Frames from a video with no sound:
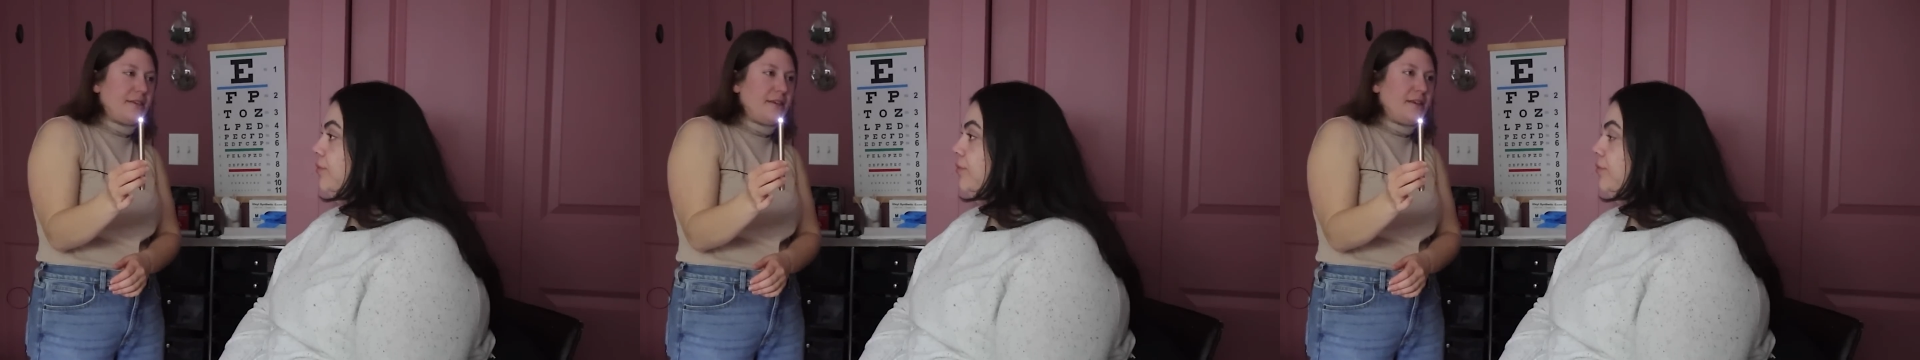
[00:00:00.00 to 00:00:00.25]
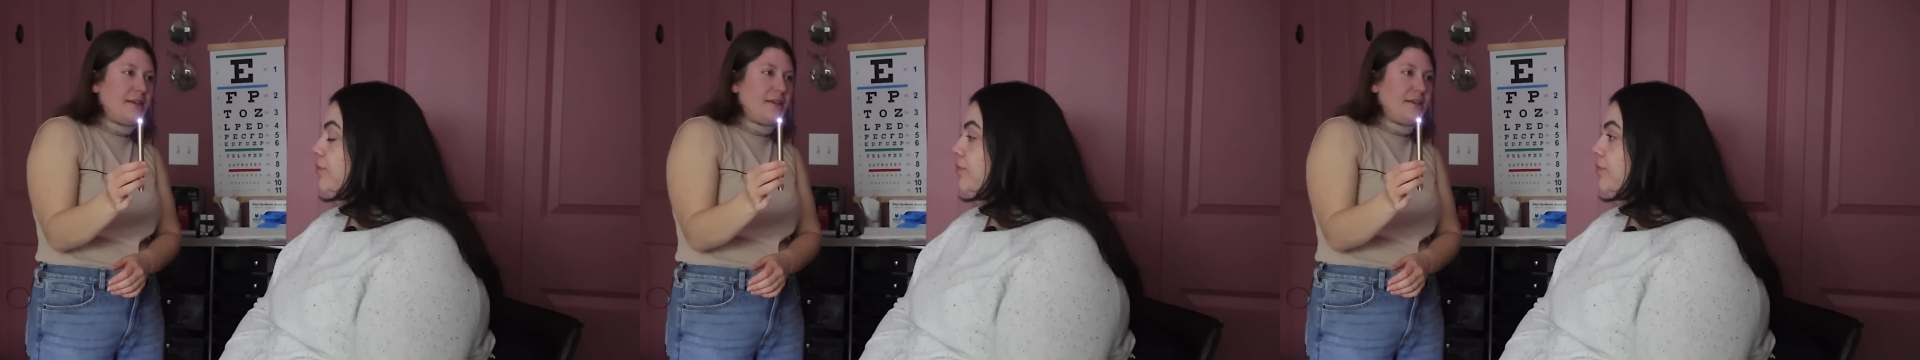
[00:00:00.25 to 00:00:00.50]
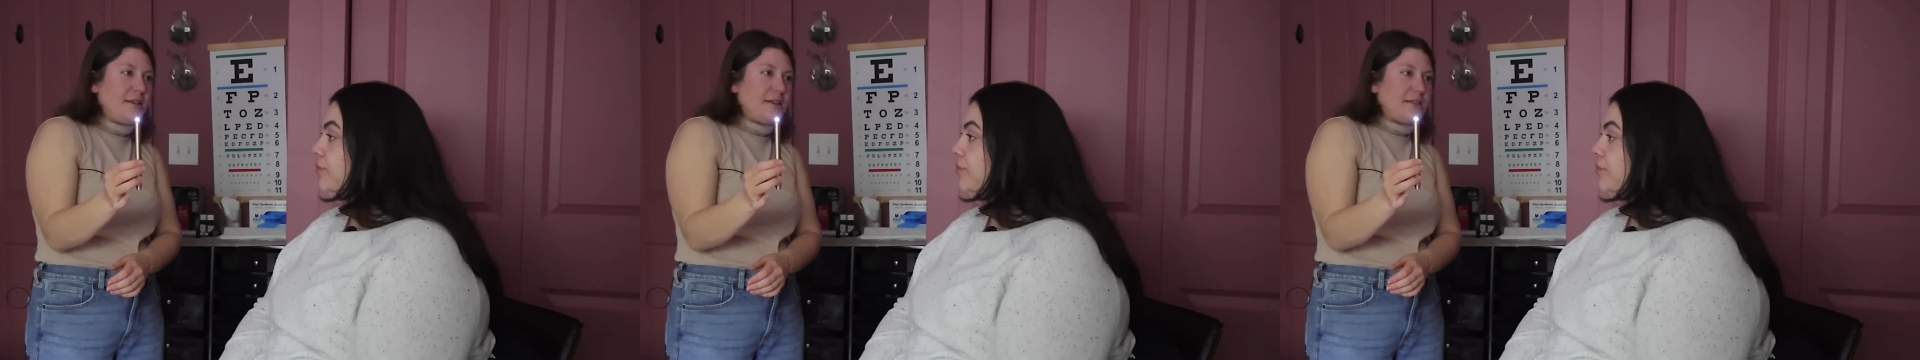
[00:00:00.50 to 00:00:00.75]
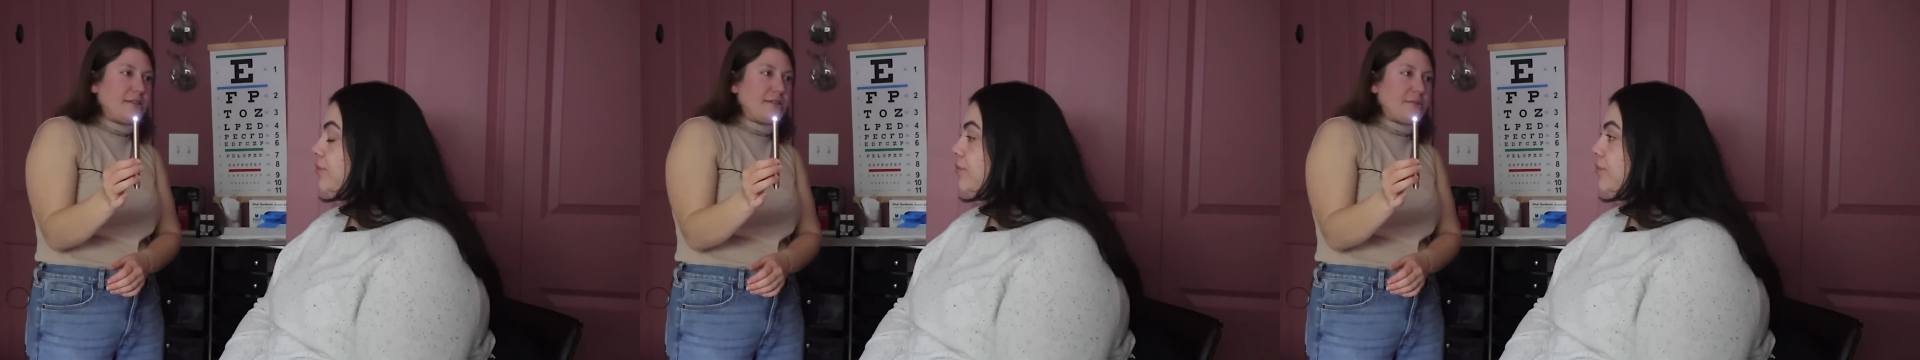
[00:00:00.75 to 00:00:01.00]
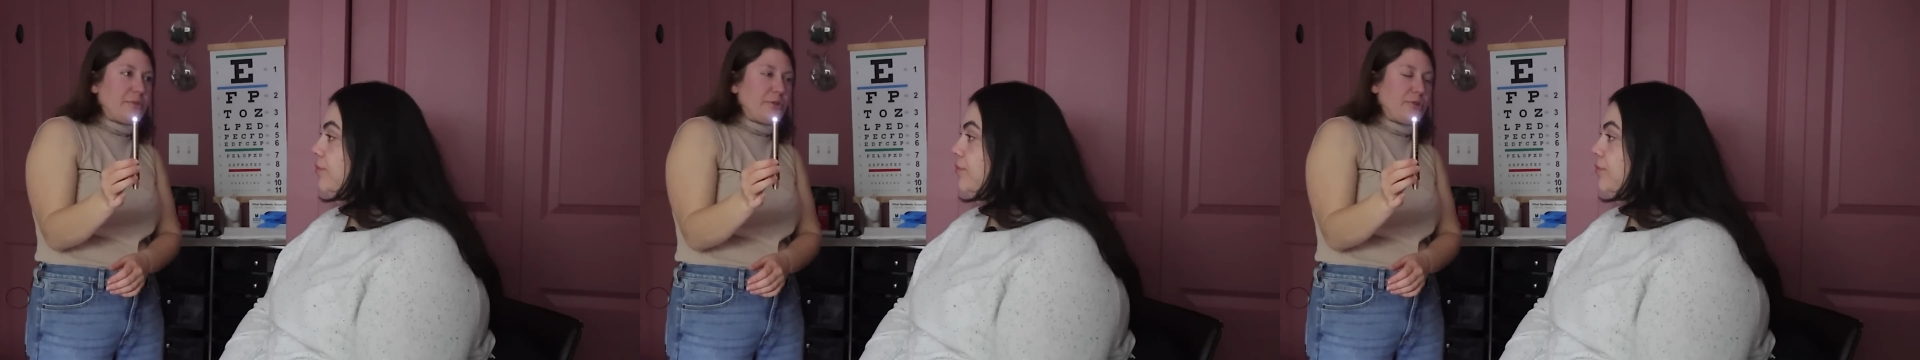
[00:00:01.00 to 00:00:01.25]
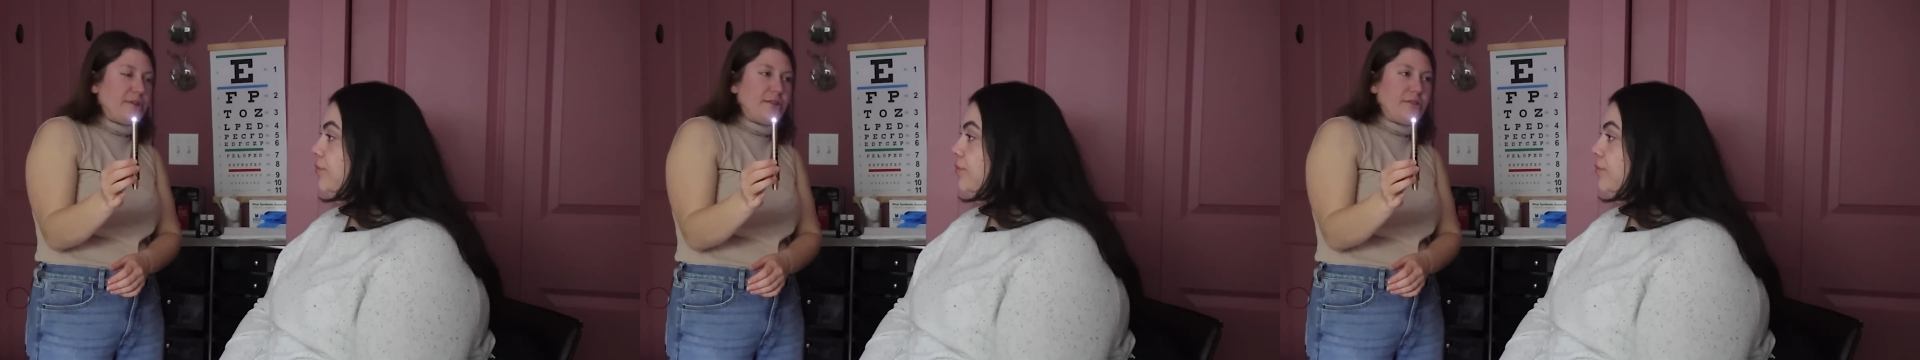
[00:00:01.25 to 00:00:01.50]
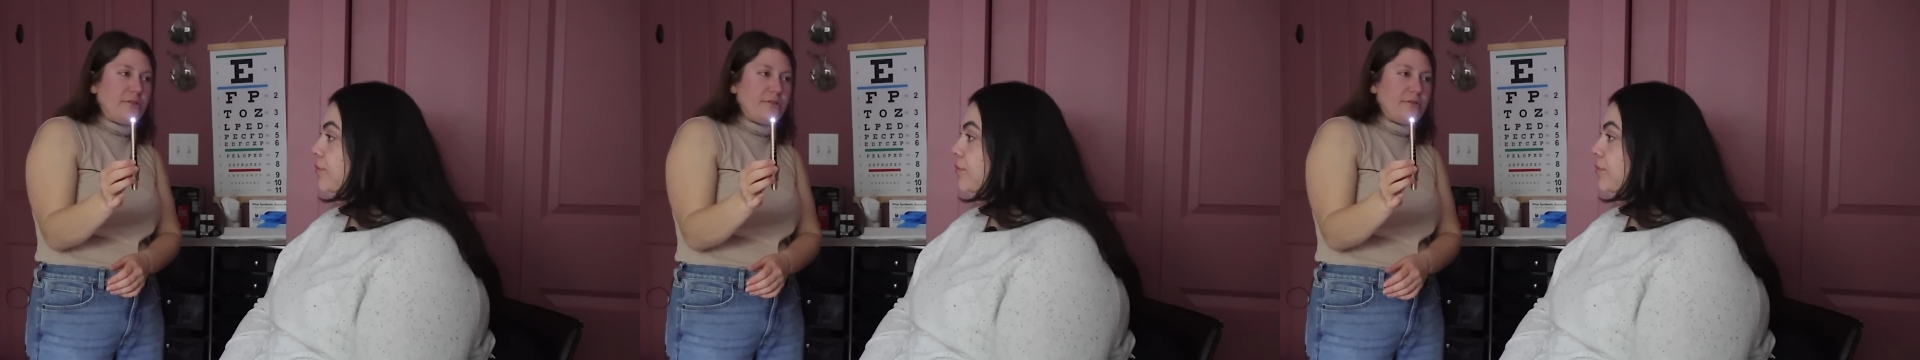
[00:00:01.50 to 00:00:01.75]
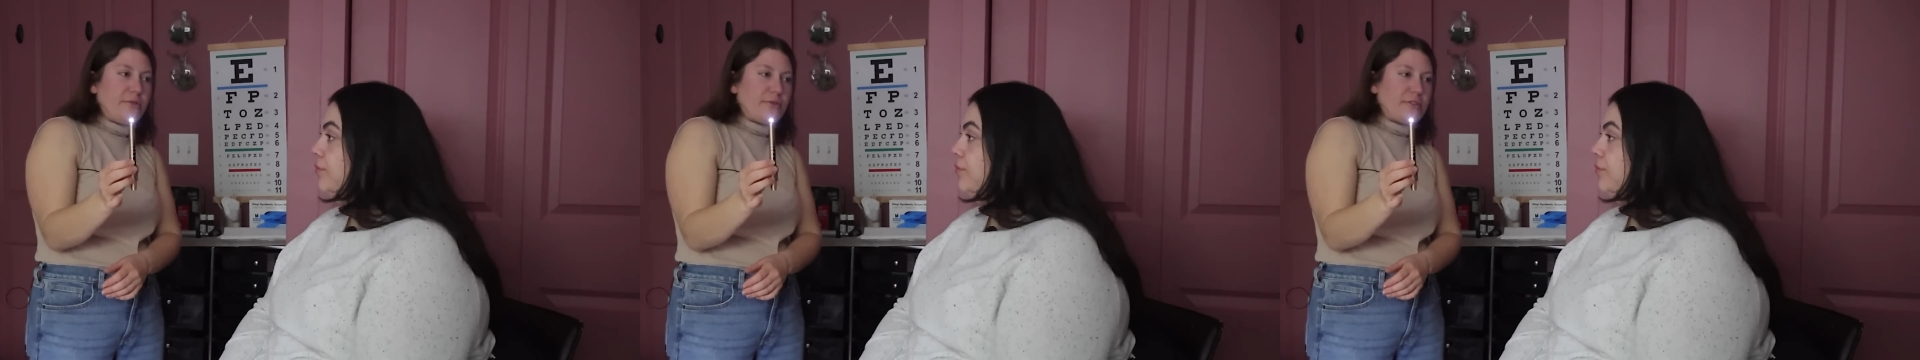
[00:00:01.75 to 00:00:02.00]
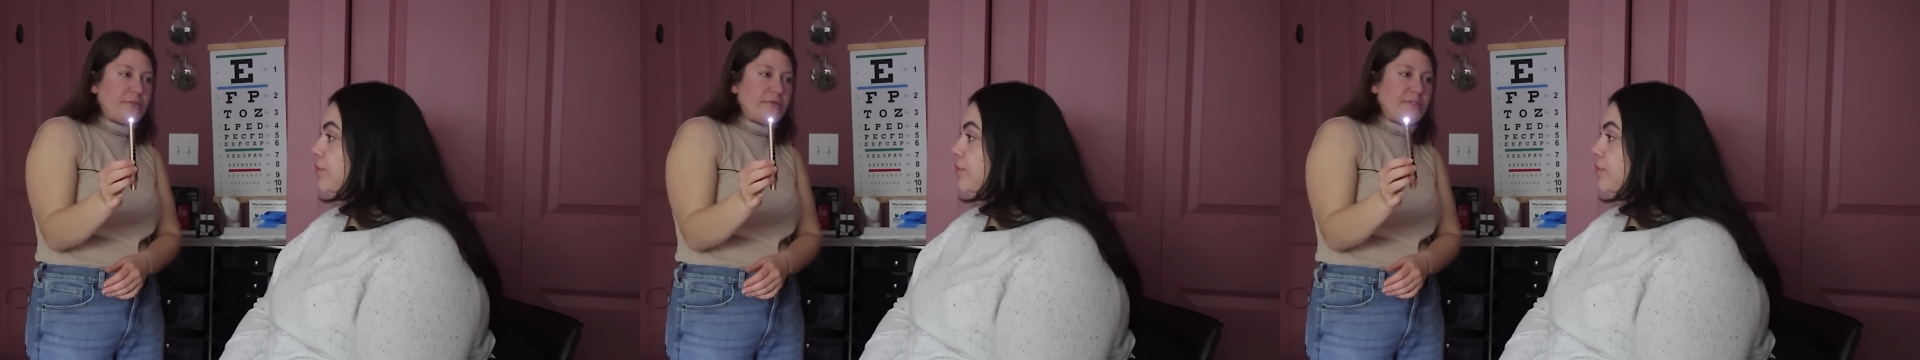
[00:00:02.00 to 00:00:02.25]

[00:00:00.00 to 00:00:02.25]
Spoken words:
Mm-hmm. Is it blurry at all or double